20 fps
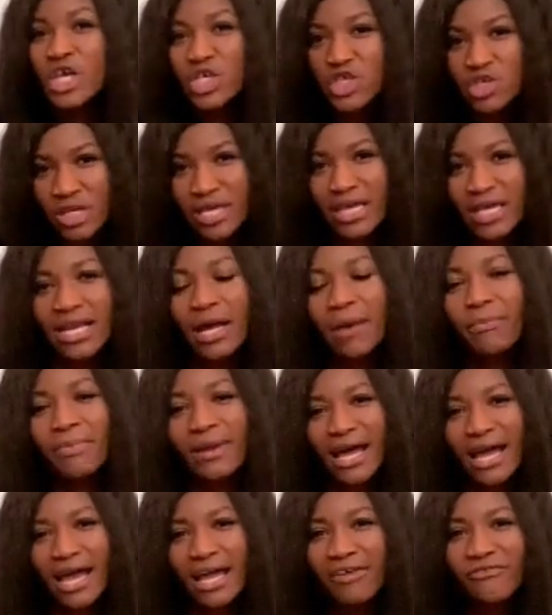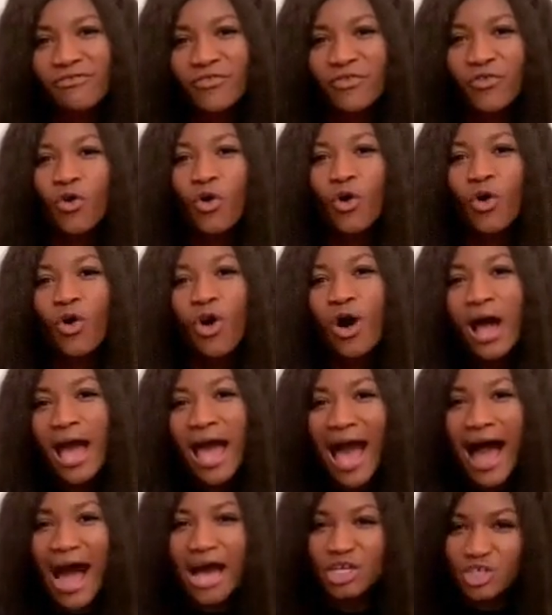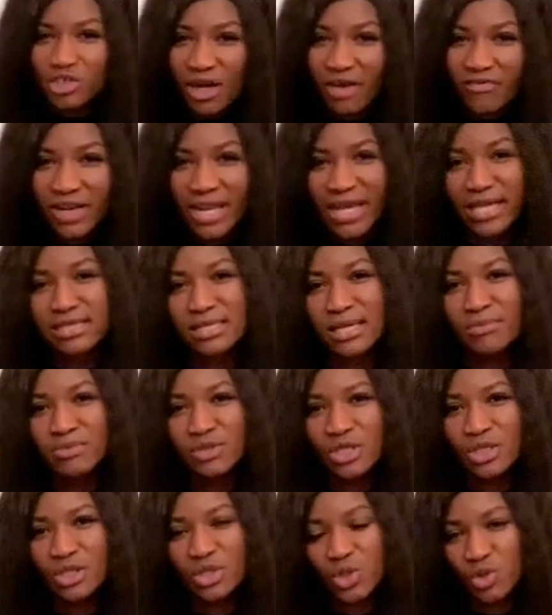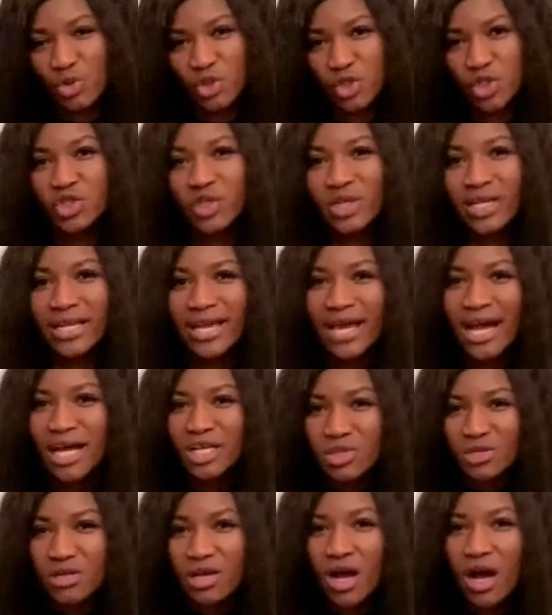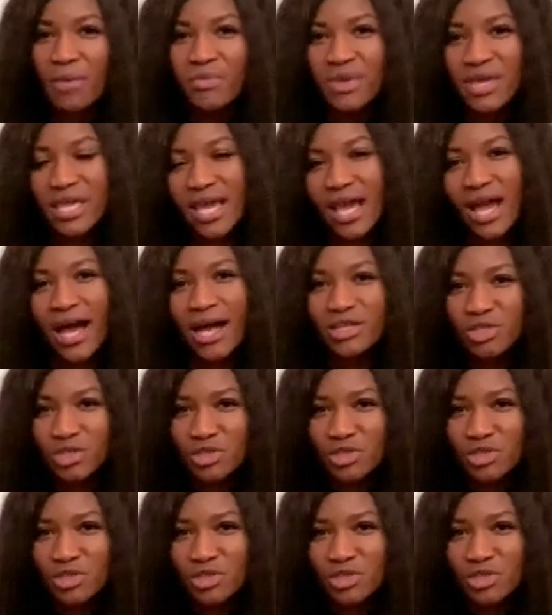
you can apply for travel exemption to Australia to come here